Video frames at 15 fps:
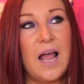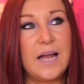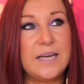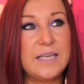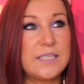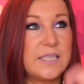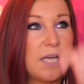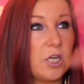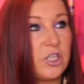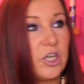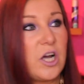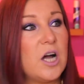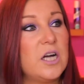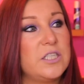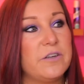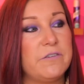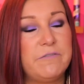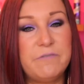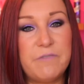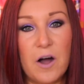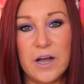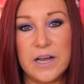And it's such a kind of
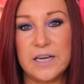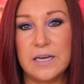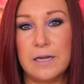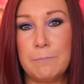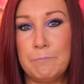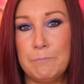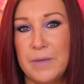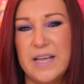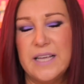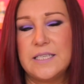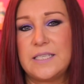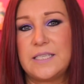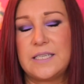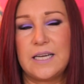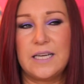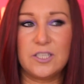fine mist.